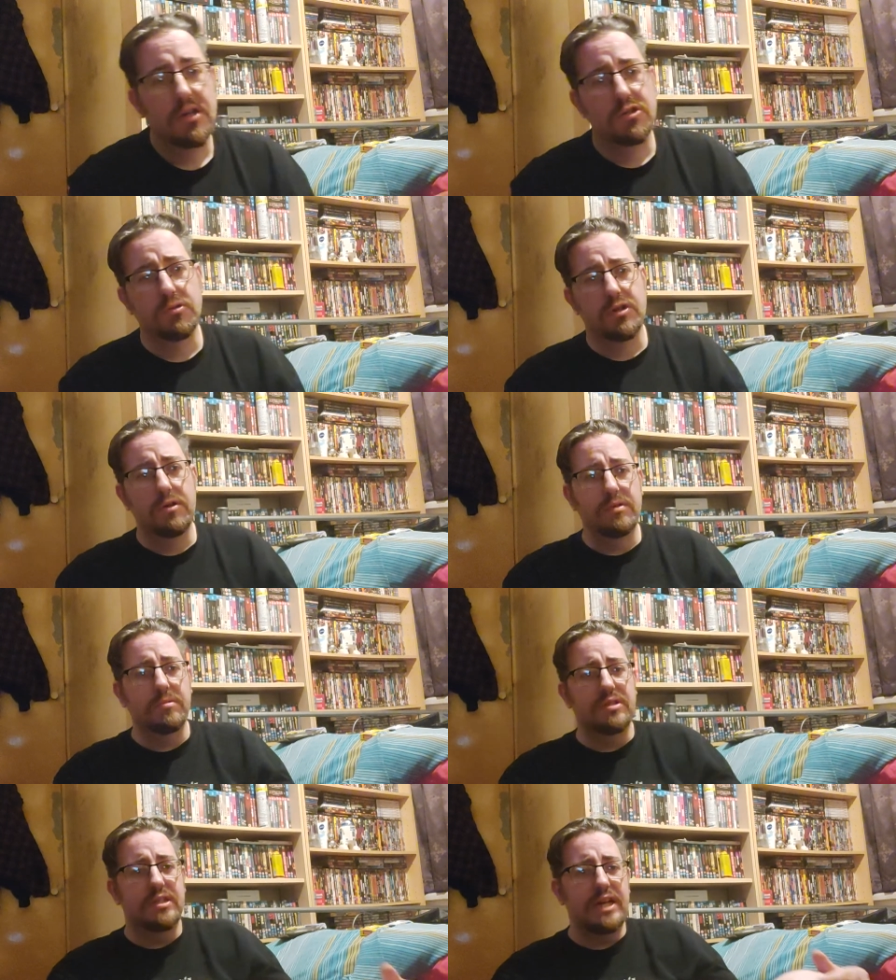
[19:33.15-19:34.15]
George Clooney
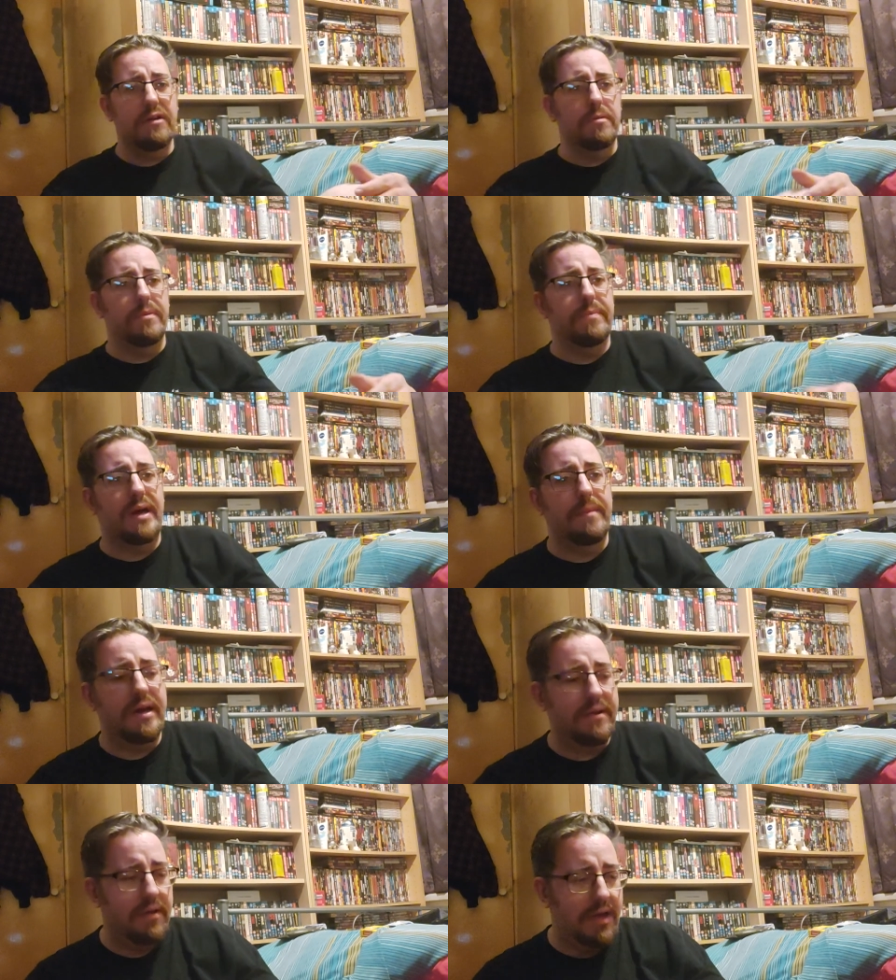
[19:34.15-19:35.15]
was a terrible Batman.